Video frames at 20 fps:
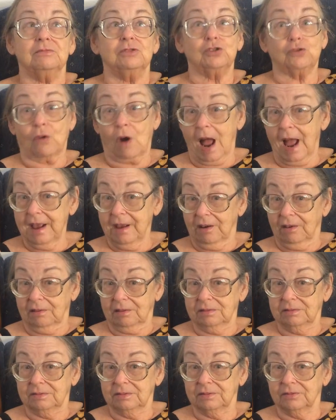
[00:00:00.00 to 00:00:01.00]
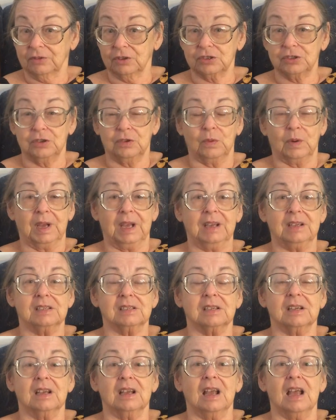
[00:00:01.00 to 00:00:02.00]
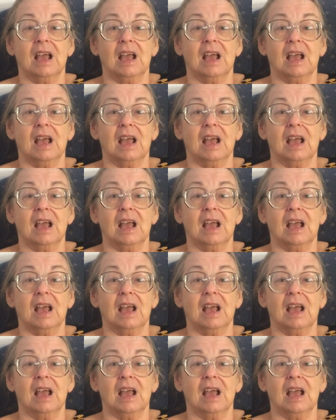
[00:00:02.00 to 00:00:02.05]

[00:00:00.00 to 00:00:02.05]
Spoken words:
trial for 2 weeks.